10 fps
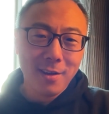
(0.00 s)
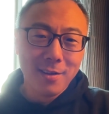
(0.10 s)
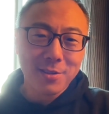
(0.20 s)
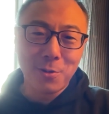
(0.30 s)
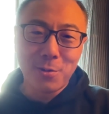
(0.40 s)

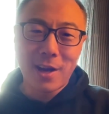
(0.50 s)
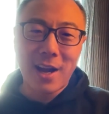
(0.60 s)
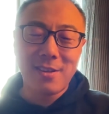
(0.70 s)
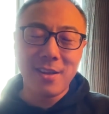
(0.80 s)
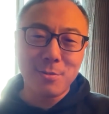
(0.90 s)
So I
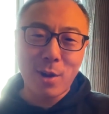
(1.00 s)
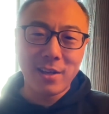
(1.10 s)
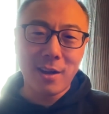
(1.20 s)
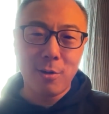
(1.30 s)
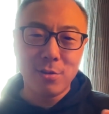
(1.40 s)
think right
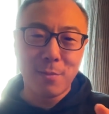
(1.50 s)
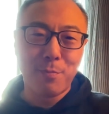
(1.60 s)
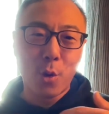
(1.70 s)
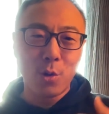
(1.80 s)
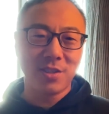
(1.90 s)
now the
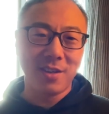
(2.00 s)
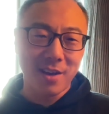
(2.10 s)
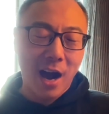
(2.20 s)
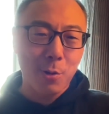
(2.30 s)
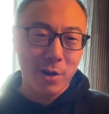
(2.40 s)
ball's in
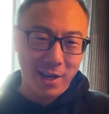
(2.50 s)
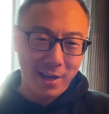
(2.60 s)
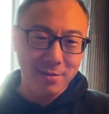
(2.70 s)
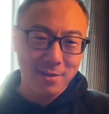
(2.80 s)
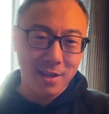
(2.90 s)
our
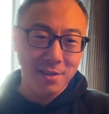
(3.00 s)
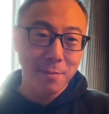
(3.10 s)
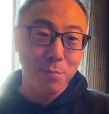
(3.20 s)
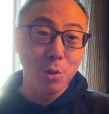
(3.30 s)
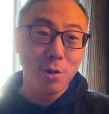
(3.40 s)
hands, in the
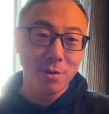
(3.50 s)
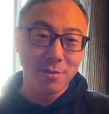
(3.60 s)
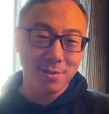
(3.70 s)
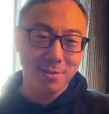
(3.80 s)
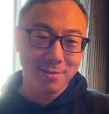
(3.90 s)

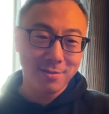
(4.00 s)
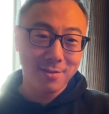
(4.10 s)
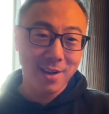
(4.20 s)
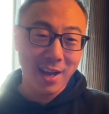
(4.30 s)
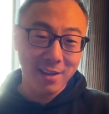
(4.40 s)
builder's
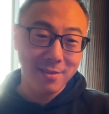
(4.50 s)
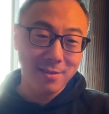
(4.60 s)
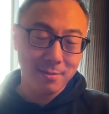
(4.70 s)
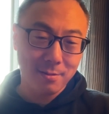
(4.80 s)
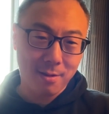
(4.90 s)
hands.
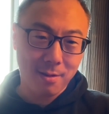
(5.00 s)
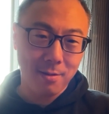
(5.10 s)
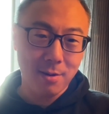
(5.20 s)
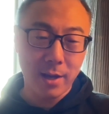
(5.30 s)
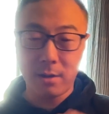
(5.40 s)

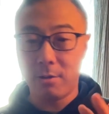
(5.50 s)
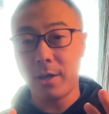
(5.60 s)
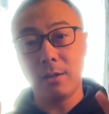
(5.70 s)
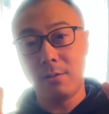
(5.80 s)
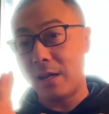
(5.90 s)
Like,
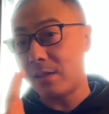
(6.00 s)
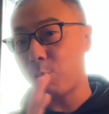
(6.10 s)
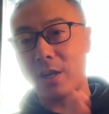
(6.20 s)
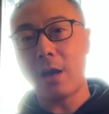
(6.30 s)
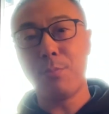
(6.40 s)
okay, that's
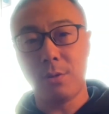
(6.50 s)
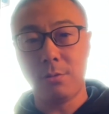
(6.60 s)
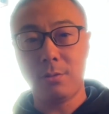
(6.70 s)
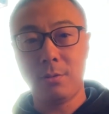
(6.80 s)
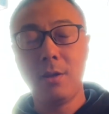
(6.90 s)
what I
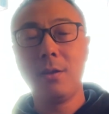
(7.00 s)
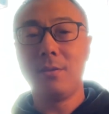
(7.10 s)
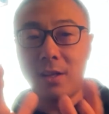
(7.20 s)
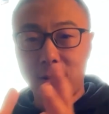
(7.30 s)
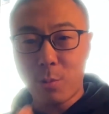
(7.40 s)
built.
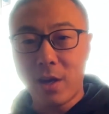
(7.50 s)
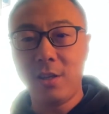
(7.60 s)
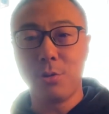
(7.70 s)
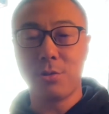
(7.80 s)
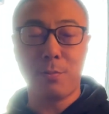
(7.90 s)
That's why I
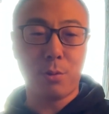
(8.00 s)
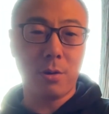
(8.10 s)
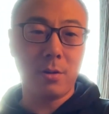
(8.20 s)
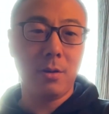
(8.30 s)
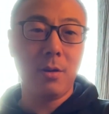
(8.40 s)
need your
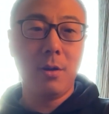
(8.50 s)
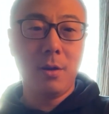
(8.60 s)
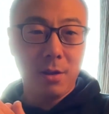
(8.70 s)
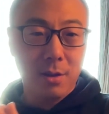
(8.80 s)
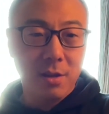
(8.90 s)
support
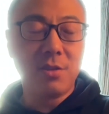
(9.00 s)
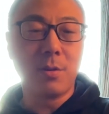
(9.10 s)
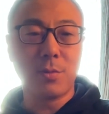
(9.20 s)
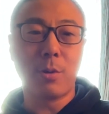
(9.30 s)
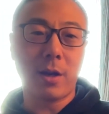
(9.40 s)
in
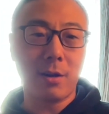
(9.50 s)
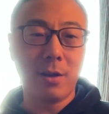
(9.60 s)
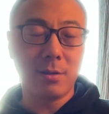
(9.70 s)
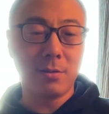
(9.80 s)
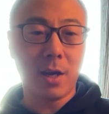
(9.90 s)
terms of the
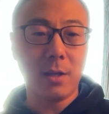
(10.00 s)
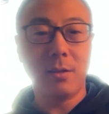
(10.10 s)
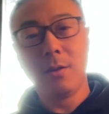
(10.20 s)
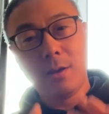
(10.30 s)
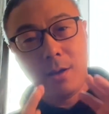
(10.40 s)
regulation side,
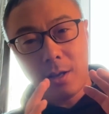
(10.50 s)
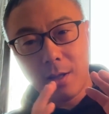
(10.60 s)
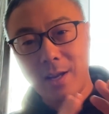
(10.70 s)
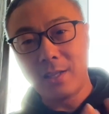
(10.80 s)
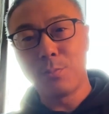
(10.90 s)

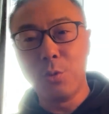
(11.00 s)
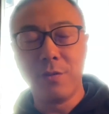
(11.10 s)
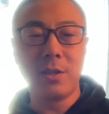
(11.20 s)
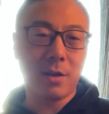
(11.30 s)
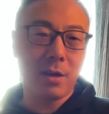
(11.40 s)
and let's
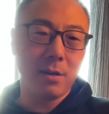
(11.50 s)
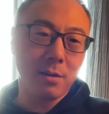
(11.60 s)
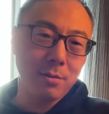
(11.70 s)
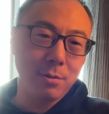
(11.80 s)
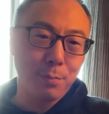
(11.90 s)
moving
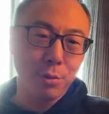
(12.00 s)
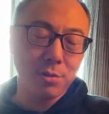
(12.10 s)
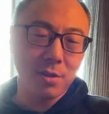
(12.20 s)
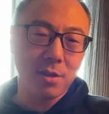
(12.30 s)
together to push the